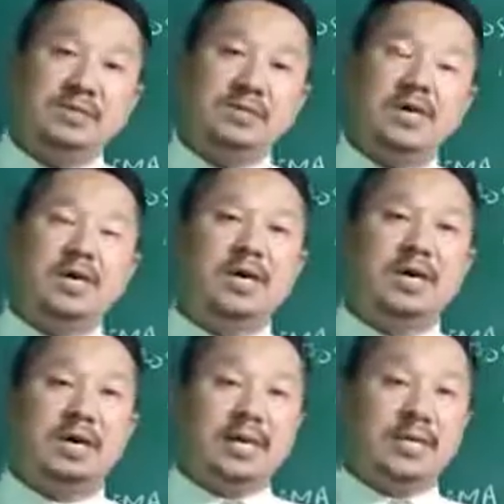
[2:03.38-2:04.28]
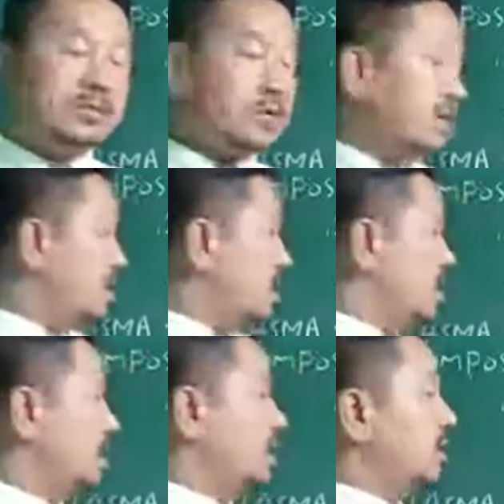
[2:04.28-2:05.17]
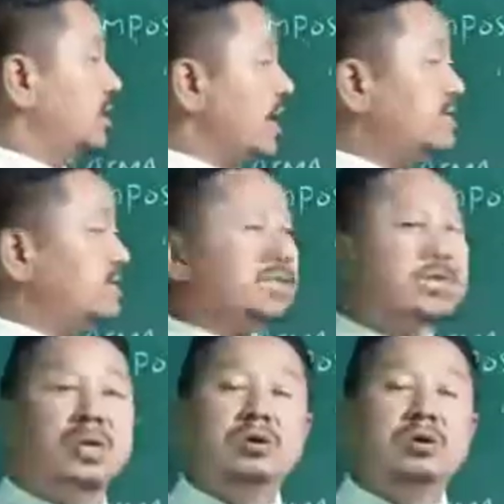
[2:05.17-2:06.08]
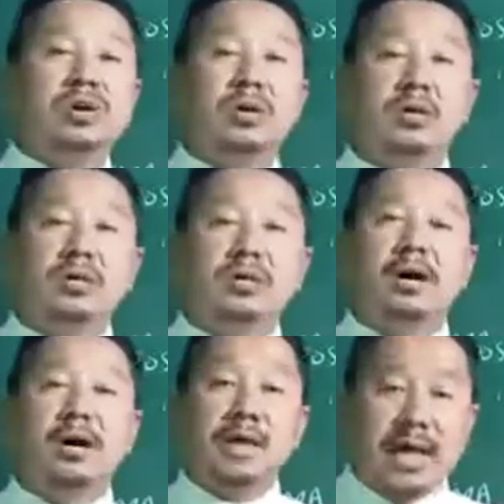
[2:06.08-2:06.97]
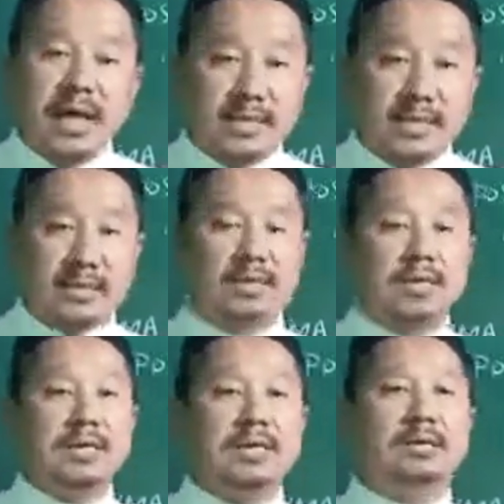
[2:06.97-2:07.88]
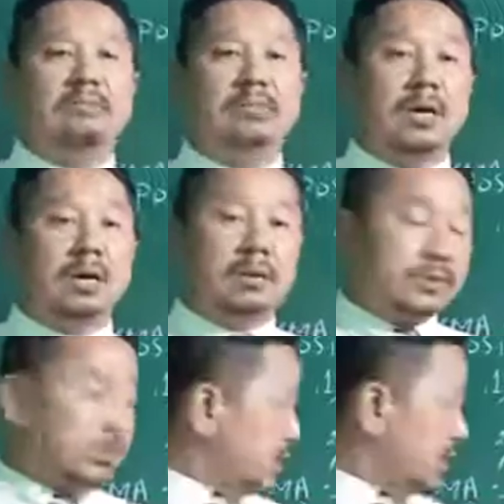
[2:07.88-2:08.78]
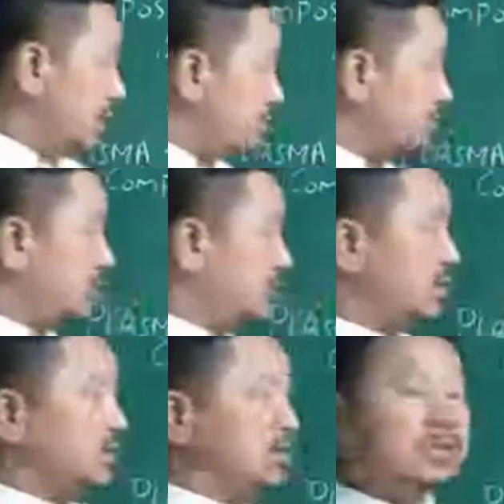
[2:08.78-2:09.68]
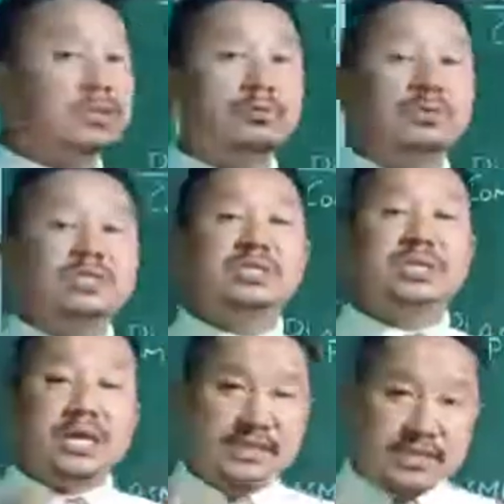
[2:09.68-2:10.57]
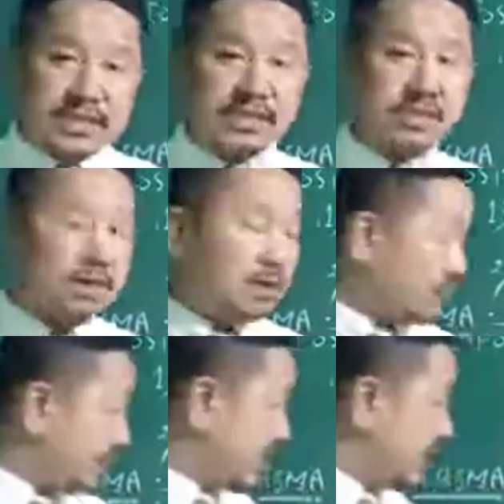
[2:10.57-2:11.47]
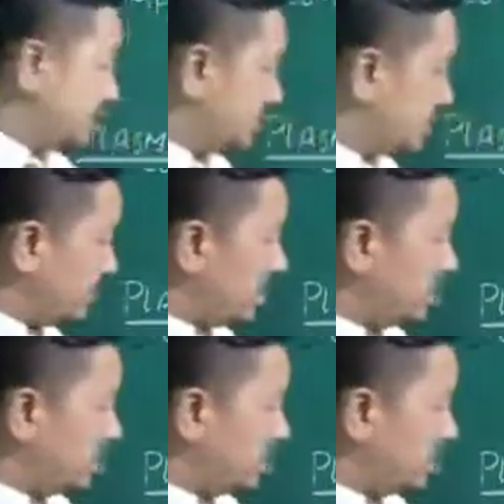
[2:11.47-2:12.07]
is a light yellow colored alkaline liquid which consists of, as given out here,